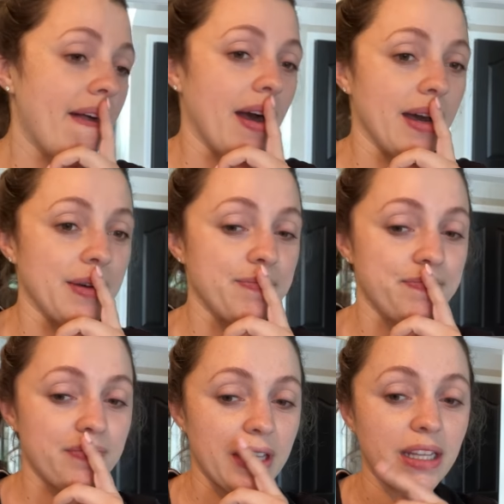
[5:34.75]
And
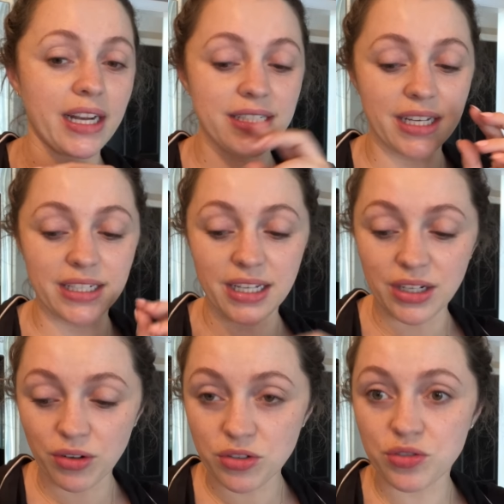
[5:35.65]
like I said, getting
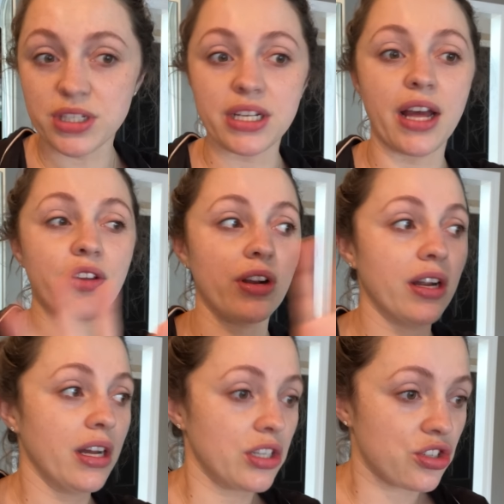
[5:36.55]
groceries together,
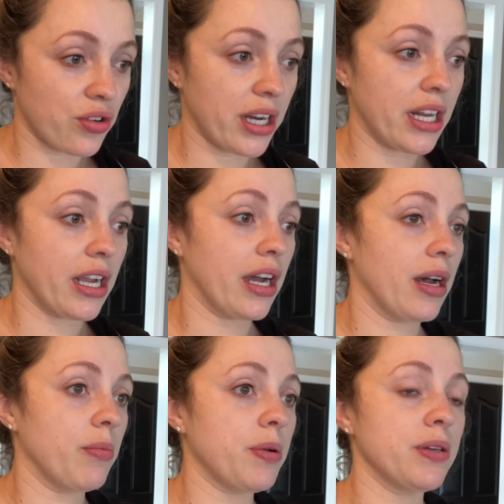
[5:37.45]
straightening
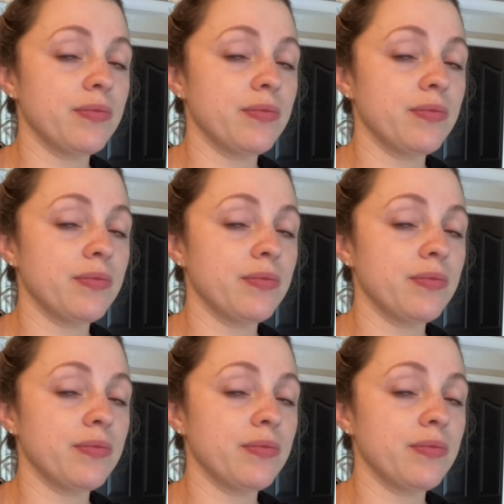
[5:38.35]
up.